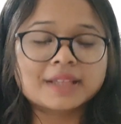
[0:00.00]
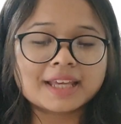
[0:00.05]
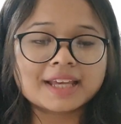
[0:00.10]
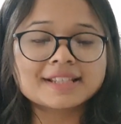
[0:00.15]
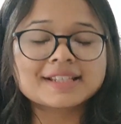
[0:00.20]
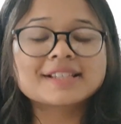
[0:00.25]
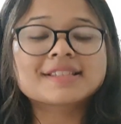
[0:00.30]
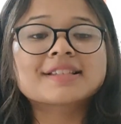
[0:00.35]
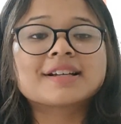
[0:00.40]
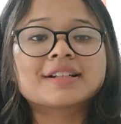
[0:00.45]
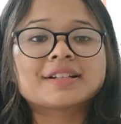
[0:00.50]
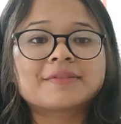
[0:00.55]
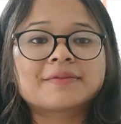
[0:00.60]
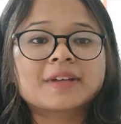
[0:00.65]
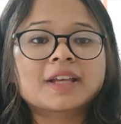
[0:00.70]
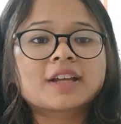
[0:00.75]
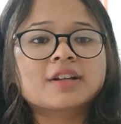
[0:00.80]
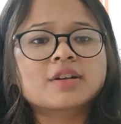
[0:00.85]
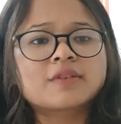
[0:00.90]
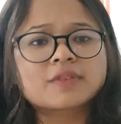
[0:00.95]
be getting
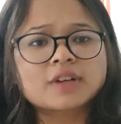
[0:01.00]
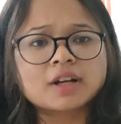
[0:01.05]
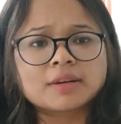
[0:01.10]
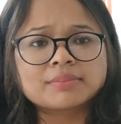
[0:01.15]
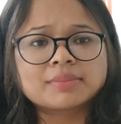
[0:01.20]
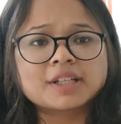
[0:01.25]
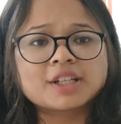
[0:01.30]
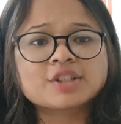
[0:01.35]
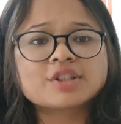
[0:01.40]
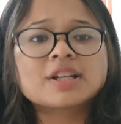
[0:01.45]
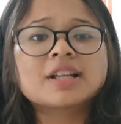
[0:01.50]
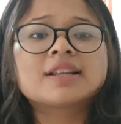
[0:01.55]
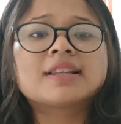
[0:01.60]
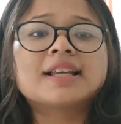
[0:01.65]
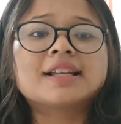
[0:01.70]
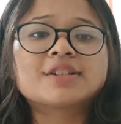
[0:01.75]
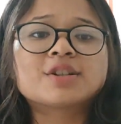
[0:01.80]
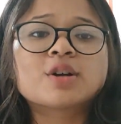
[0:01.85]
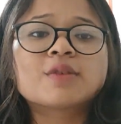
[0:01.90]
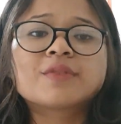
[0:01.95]
certificate of completion and
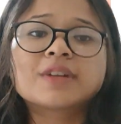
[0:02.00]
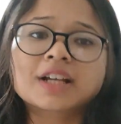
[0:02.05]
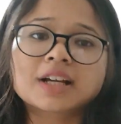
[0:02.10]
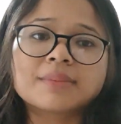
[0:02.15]
letter of